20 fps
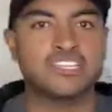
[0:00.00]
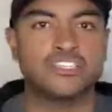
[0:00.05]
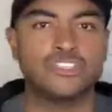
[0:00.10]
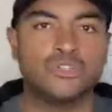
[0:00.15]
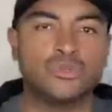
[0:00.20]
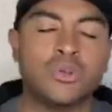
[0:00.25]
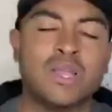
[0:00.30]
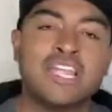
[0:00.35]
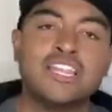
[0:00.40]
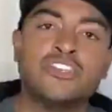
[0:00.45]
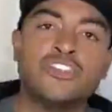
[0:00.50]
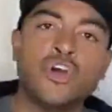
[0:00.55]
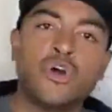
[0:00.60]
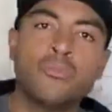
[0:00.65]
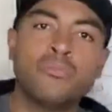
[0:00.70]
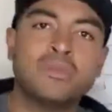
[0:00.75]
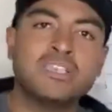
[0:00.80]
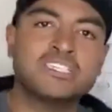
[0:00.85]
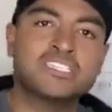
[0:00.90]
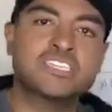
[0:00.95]
to, and don't
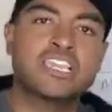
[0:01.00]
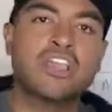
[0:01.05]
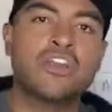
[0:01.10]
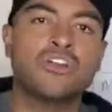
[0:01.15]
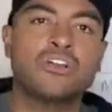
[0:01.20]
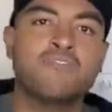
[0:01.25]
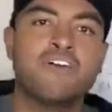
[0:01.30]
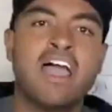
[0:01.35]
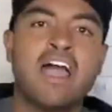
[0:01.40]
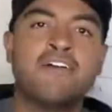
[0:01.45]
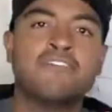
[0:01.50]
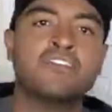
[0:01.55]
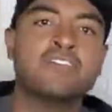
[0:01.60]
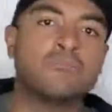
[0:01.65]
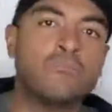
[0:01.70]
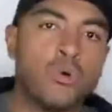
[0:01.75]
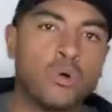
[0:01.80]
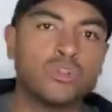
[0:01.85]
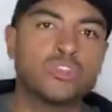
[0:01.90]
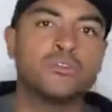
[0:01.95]
be scared of having
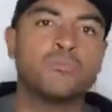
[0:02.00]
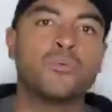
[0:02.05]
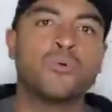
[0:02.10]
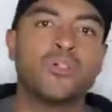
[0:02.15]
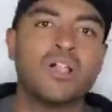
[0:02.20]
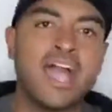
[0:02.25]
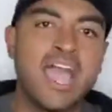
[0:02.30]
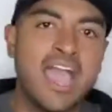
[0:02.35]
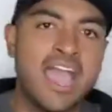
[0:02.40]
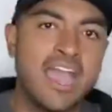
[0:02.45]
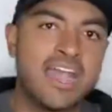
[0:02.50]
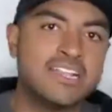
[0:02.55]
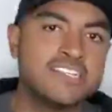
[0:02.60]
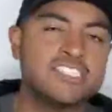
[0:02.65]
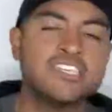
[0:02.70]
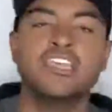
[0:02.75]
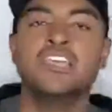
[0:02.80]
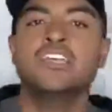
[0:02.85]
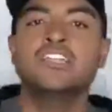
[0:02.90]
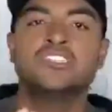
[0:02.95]
multiple ads
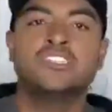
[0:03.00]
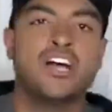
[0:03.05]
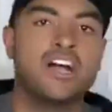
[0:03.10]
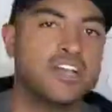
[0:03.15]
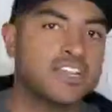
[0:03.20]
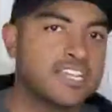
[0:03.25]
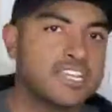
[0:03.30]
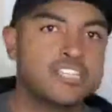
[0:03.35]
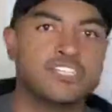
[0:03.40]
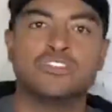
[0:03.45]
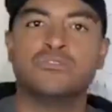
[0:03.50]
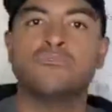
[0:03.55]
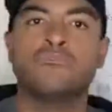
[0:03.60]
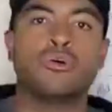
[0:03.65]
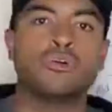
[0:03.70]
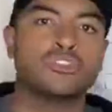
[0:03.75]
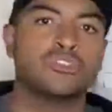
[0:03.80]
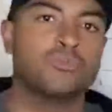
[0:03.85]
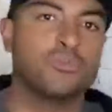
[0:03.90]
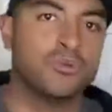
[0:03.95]
talking to
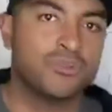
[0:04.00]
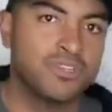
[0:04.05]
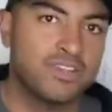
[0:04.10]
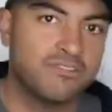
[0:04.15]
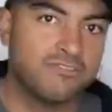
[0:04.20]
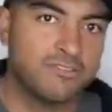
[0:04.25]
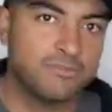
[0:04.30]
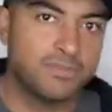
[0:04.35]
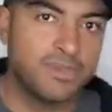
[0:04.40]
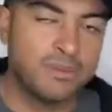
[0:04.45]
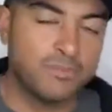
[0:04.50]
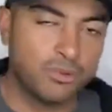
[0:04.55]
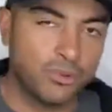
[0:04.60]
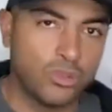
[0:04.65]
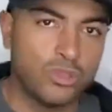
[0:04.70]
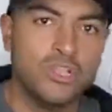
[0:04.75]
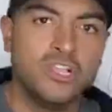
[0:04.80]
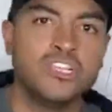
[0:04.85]
multiple different people.